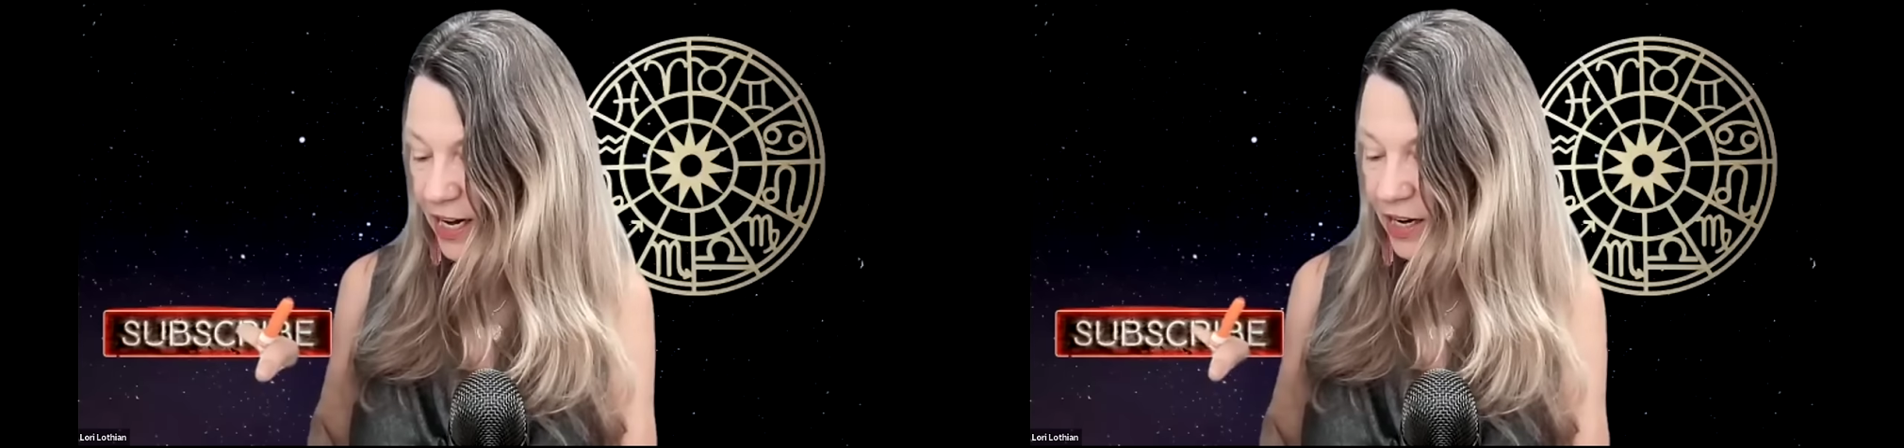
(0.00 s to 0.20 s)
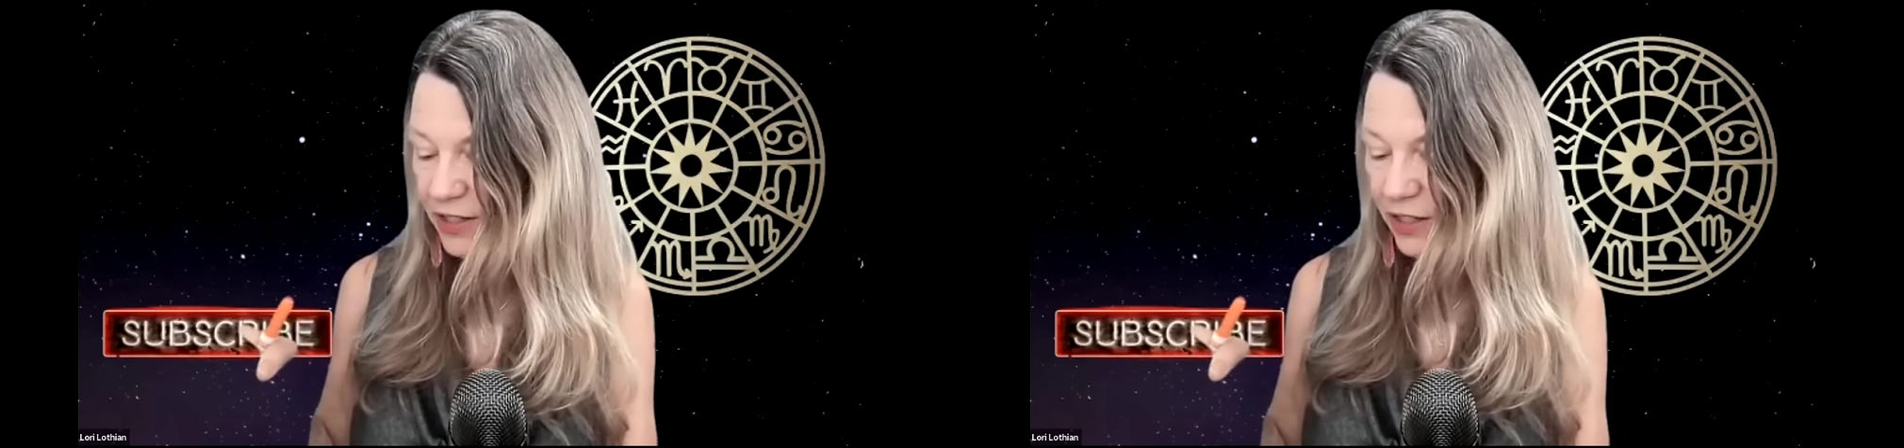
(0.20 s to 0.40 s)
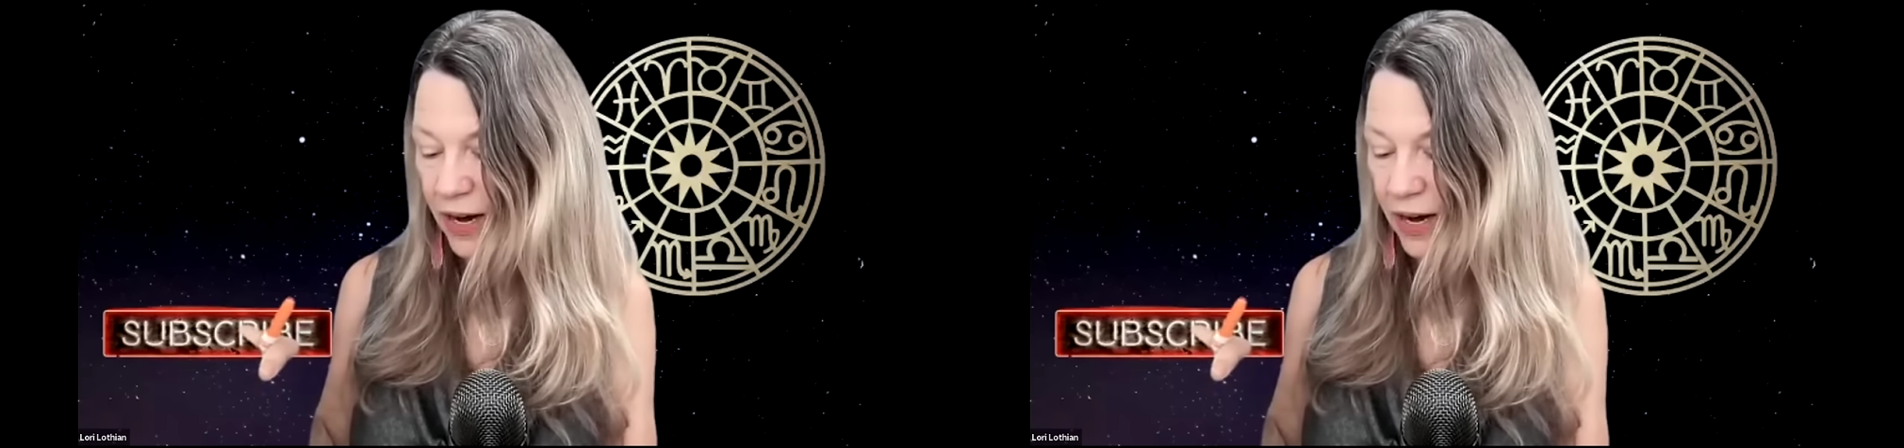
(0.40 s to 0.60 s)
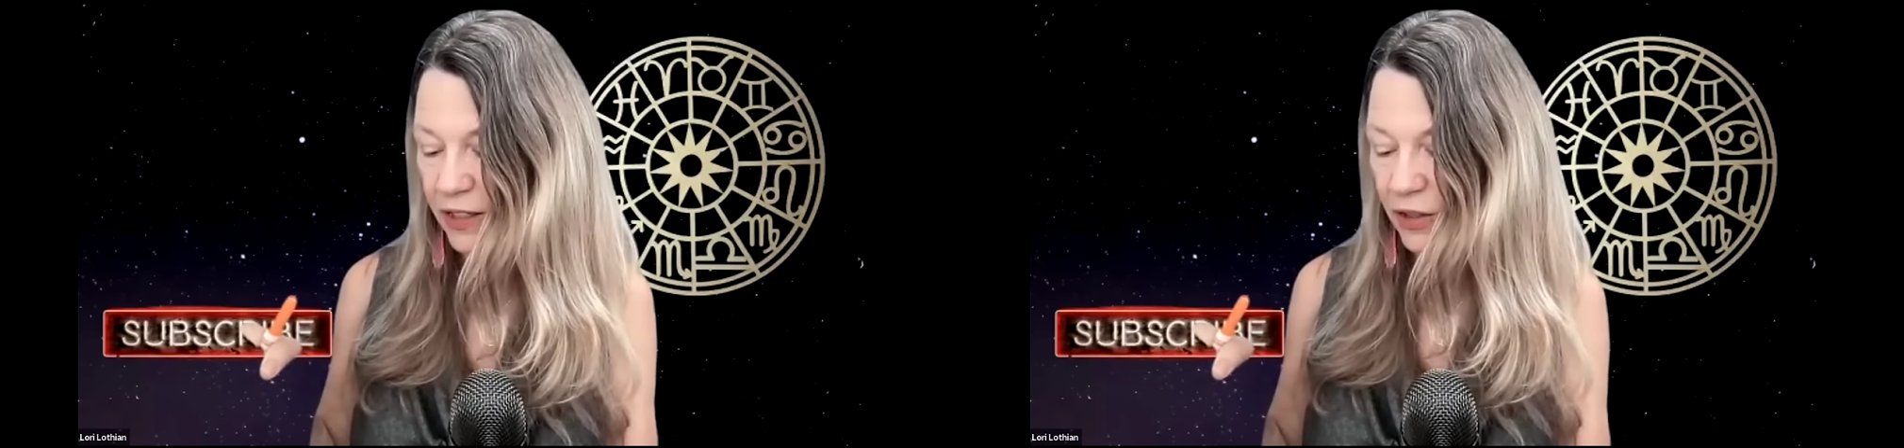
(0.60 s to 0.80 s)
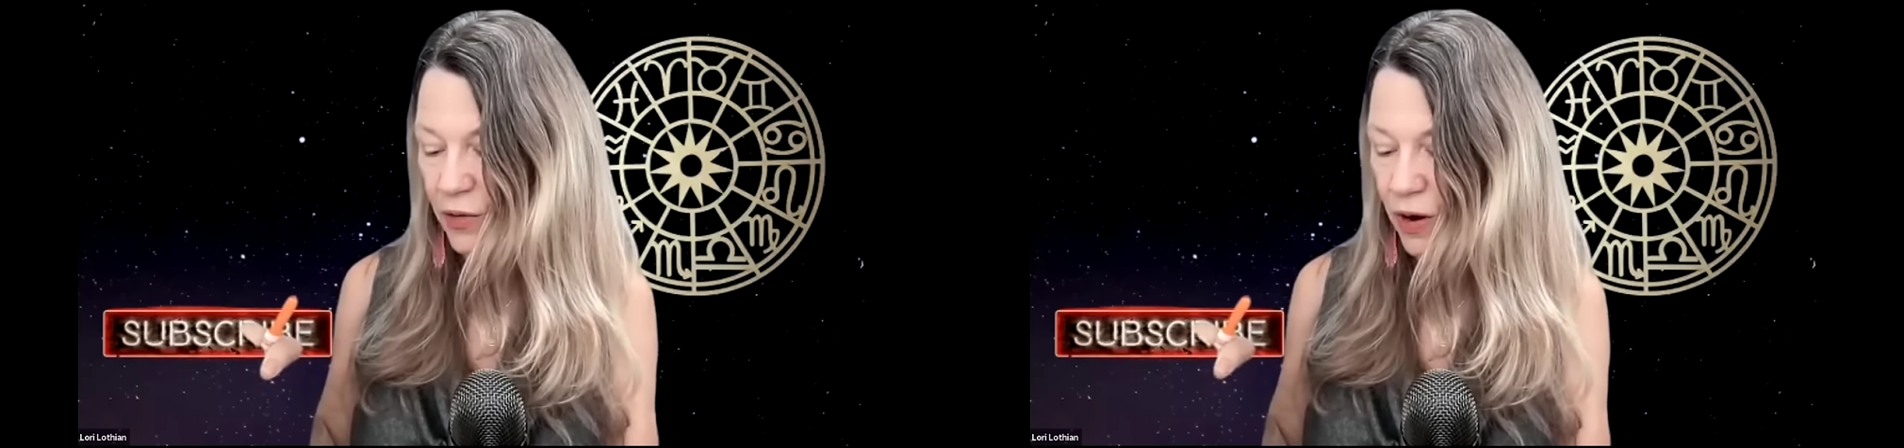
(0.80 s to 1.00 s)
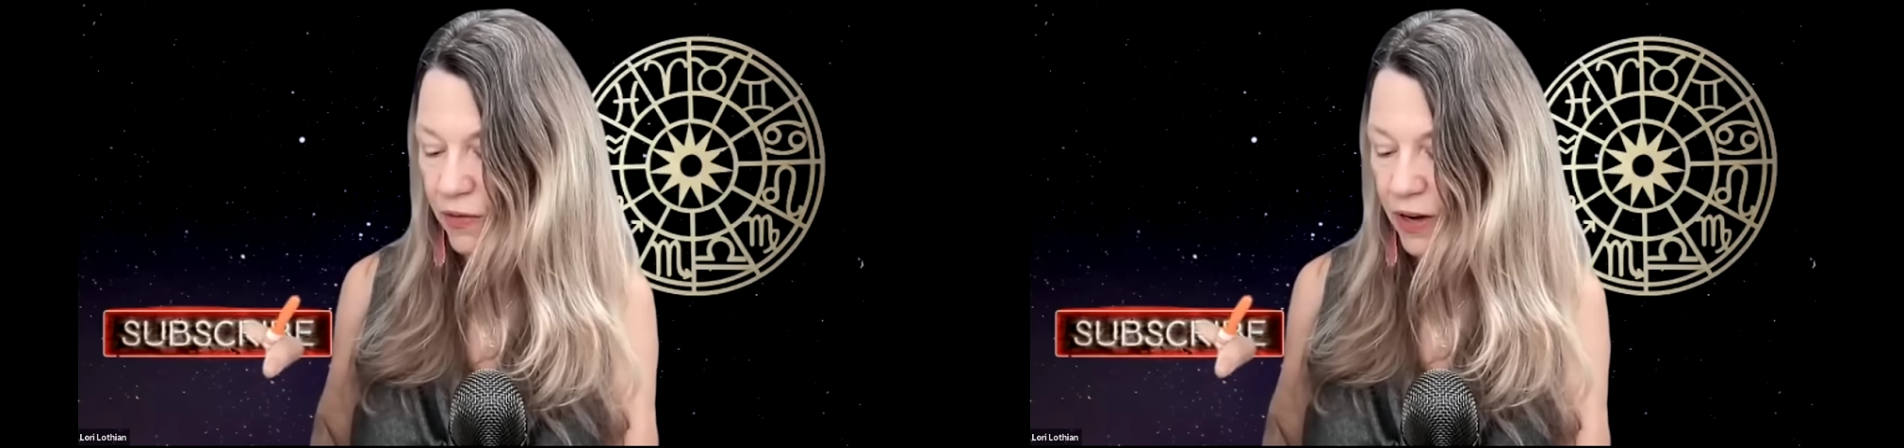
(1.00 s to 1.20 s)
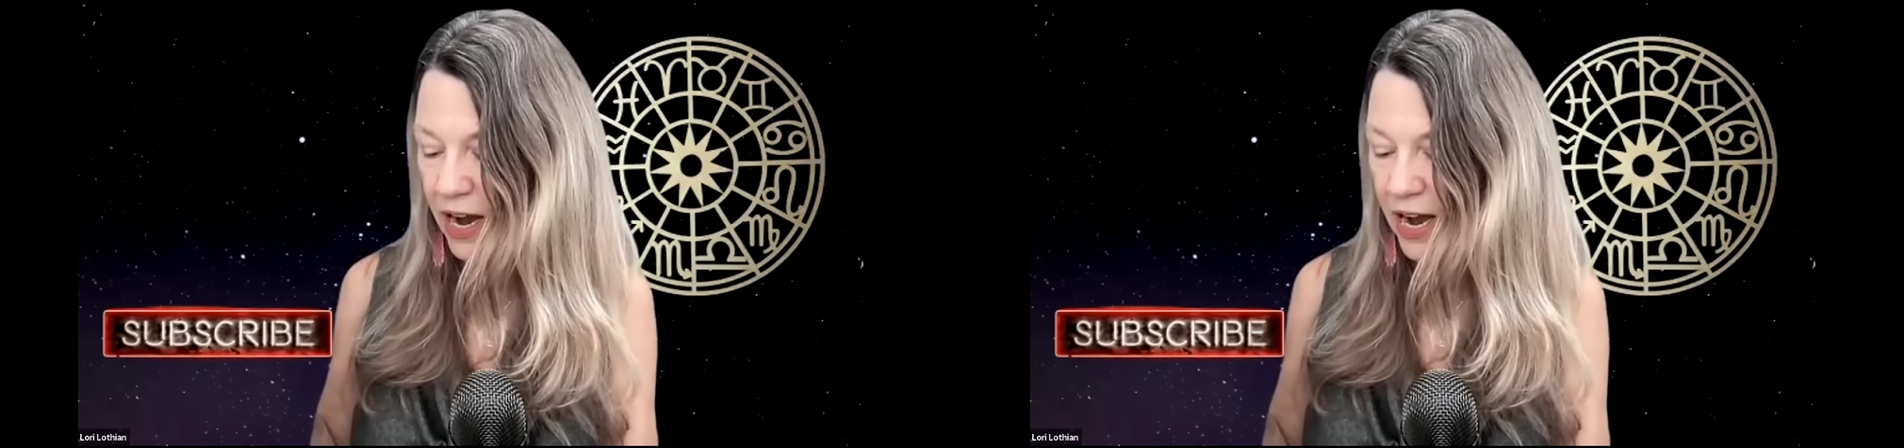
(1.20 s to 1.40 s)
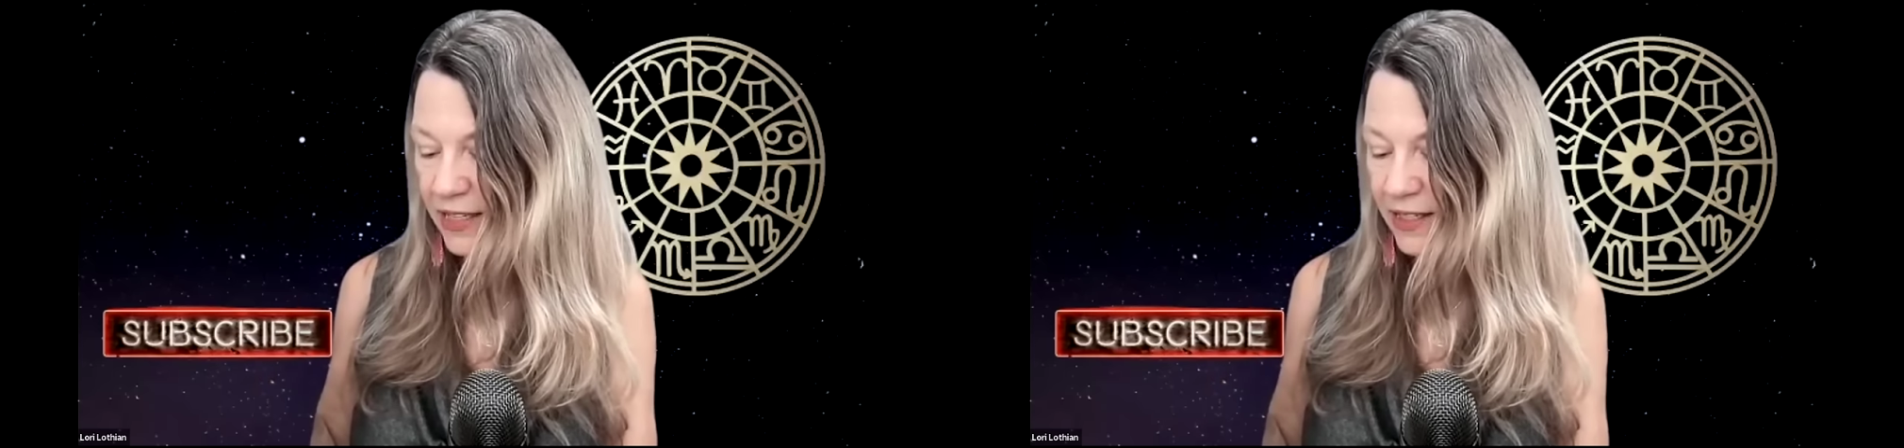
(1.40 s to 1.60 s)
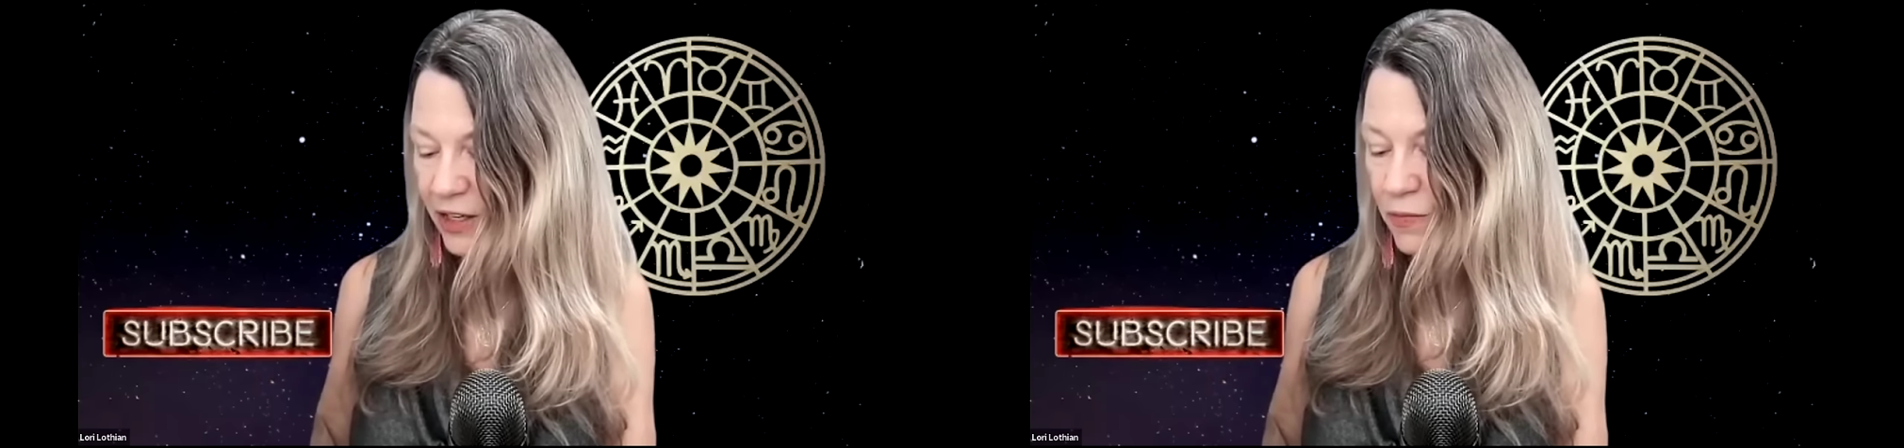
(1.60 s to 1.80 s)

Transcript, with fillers: Here's a great little quote, guys.